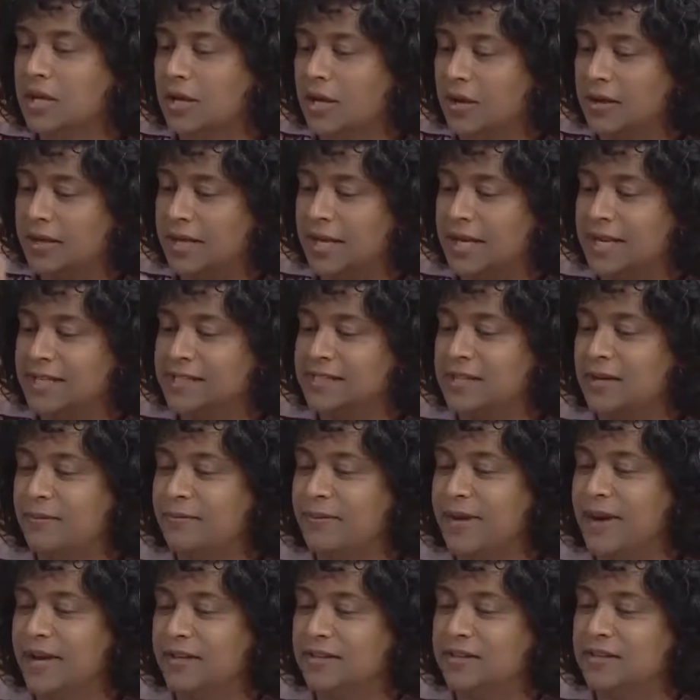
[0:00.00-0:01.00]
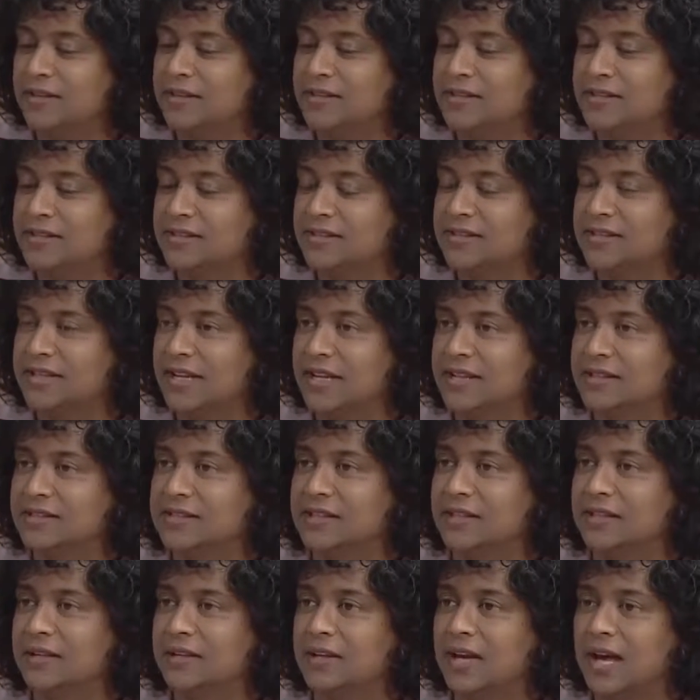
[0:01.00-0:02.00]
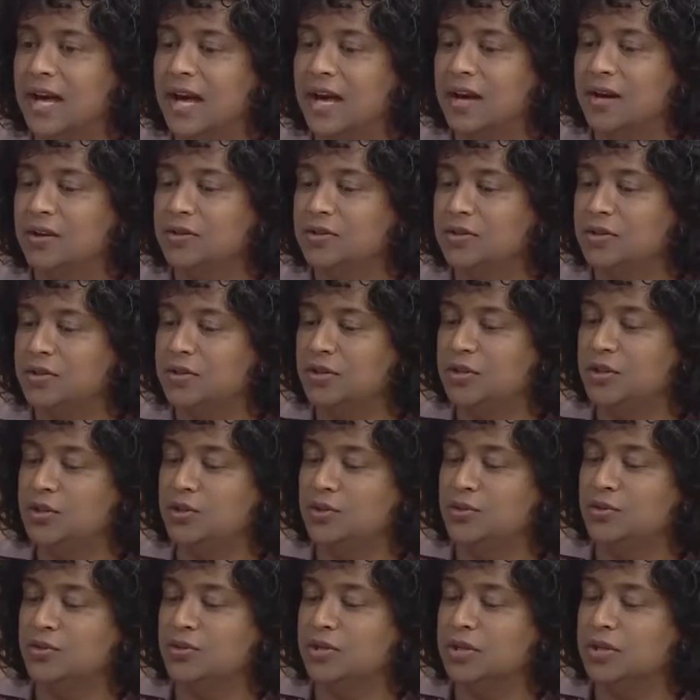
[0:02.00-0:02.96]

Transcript: Okay, let's come back to this stanza. How do you